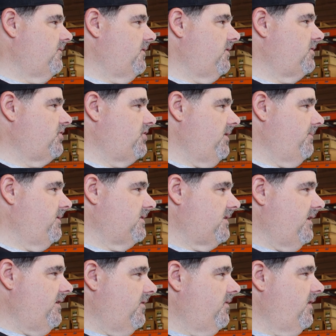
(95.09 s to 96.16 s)
versus cheap? Because
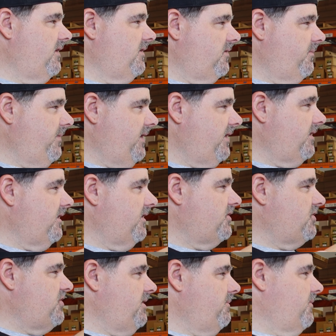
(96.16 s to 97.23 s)
I know they do make a
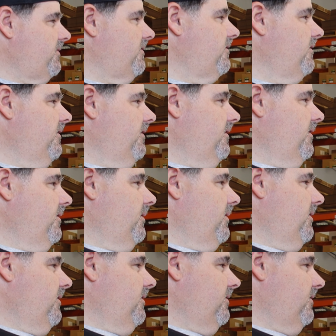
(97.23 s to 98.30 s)
cheaper.
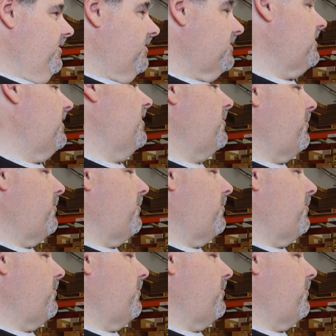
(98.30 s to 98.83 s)
There's another